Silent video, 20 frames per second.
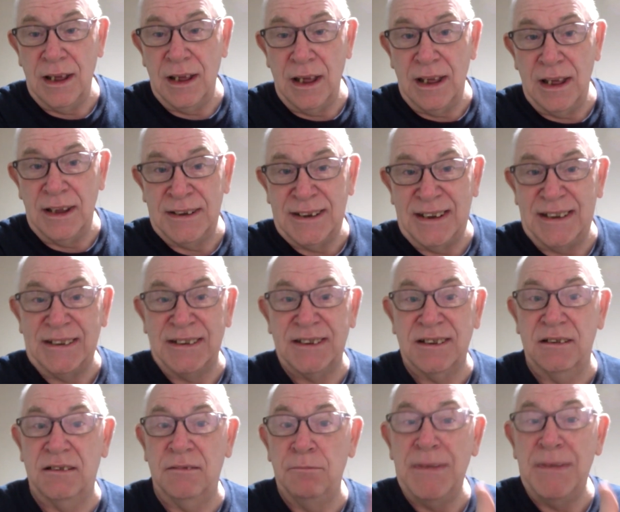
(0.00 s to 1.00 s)
At
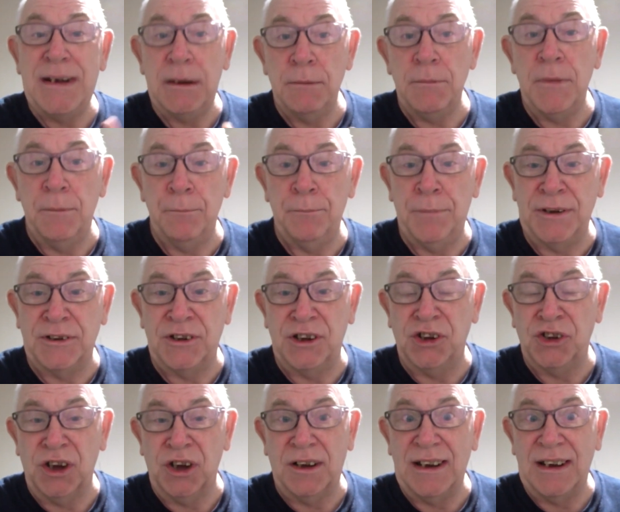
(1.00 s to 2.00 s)
its minimum
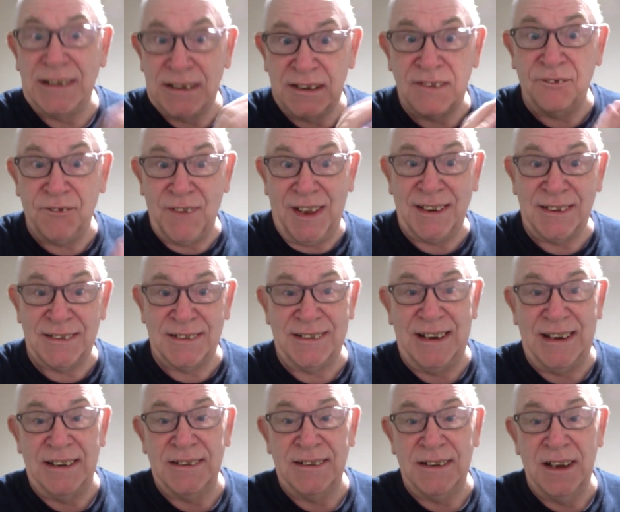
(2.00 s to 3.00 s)
position, it's the
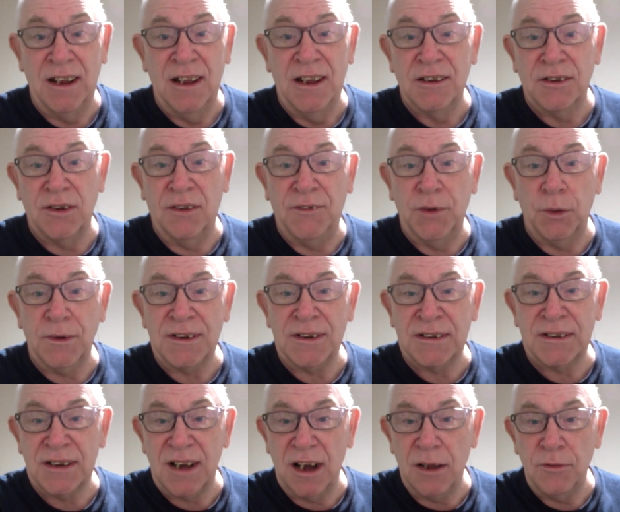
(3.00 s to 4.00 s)
fastest. So if you want to
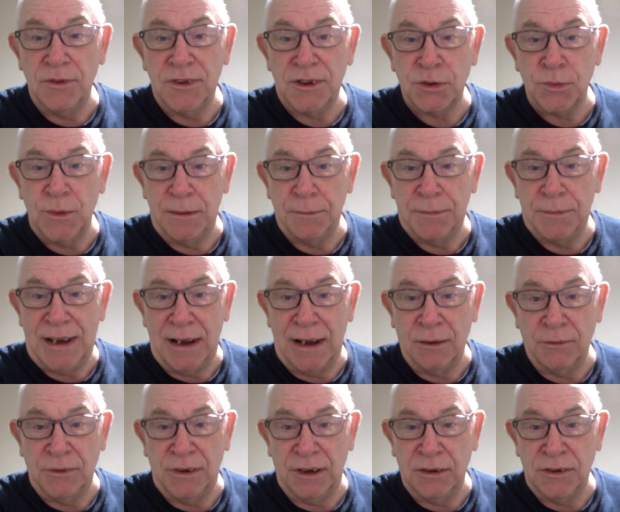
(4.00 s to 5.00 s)
slow the sweep
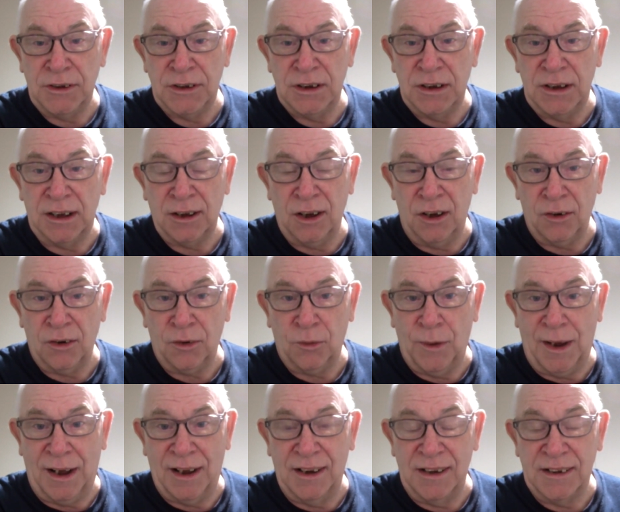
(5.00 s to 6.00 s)
down, you can turn it
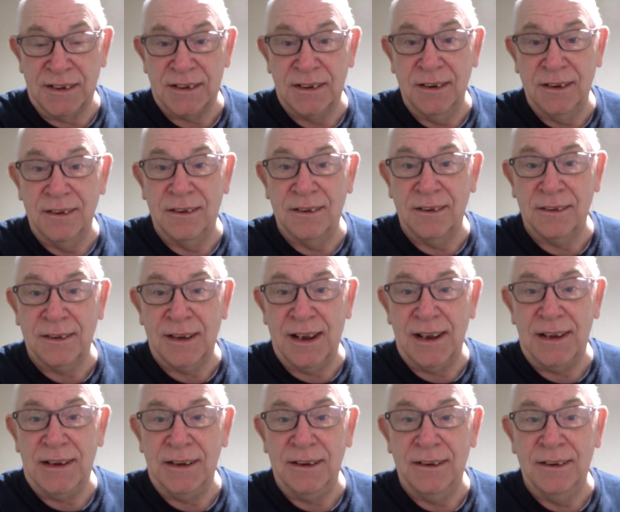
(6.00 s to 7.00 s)
clockwise.
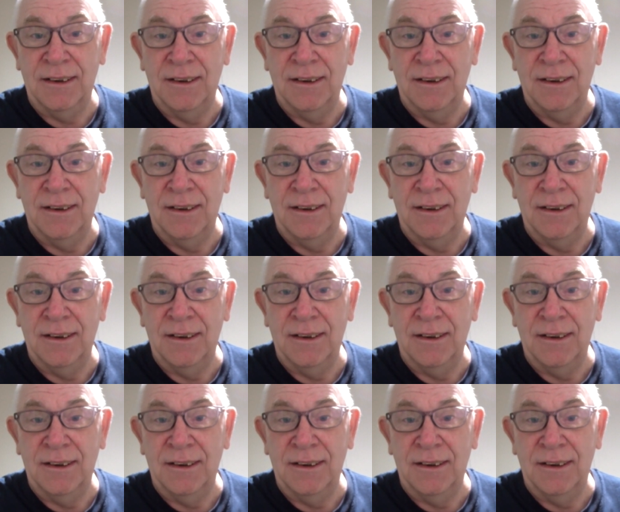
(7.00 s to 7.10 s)
Okay.